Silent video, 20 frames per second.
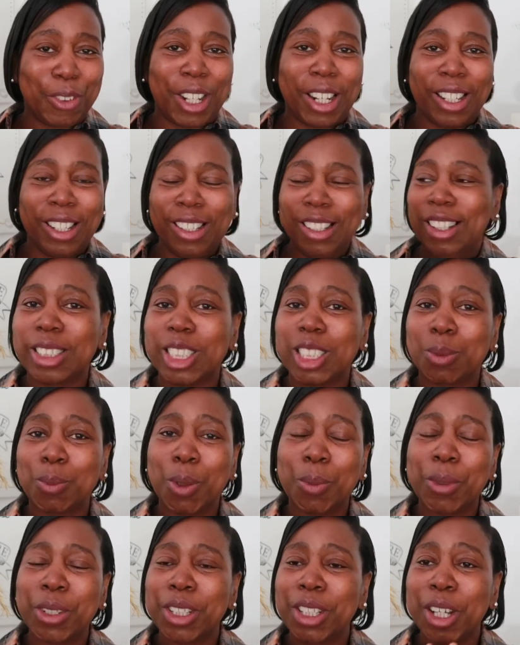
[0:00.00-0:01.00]
fella. This is
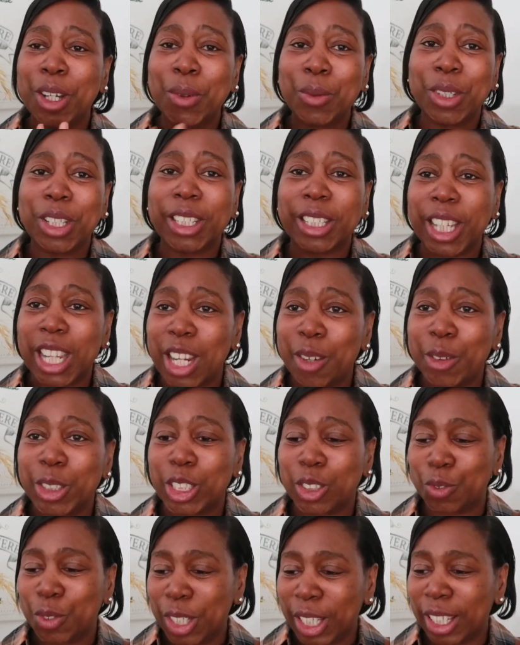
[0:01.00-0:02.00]
probably the only
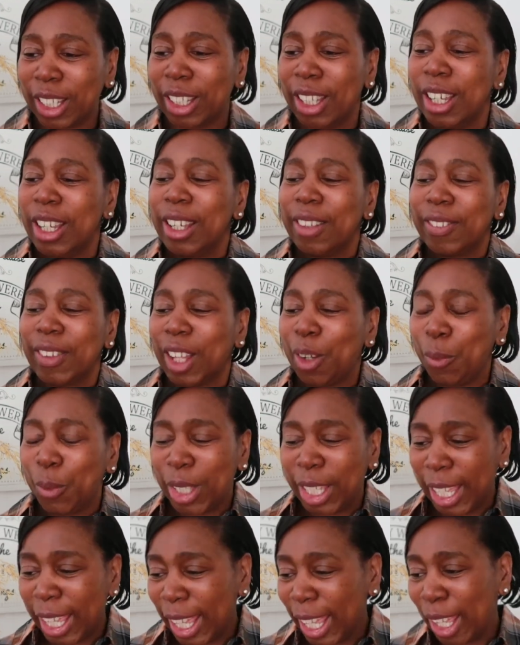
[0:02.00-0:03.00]
garish thing that
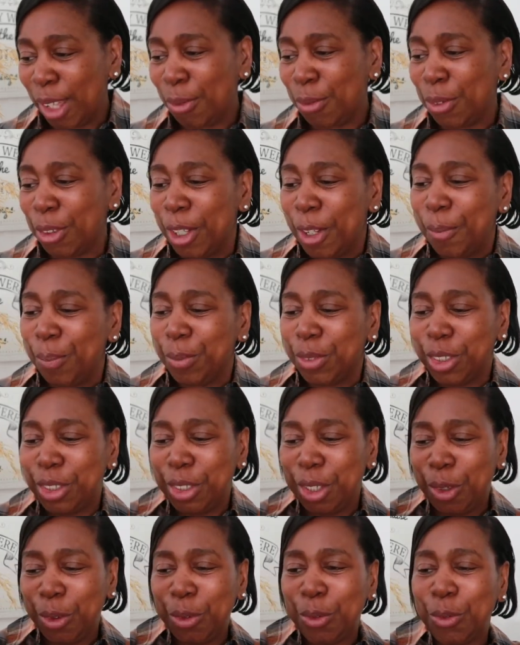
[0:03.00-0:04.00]
we have,
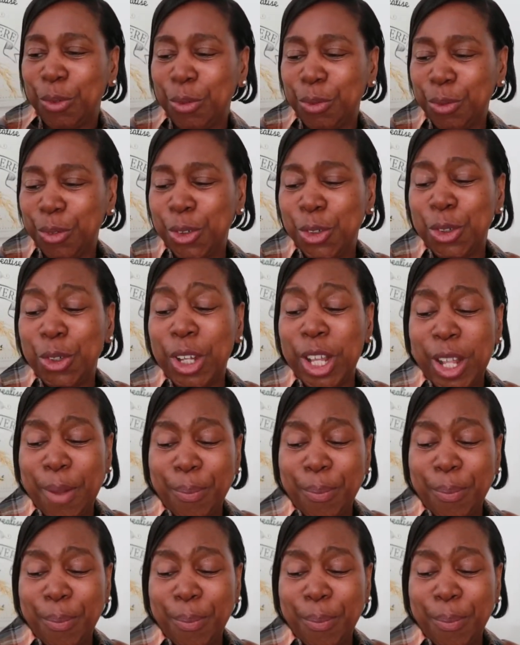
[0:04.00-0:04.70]
you know, for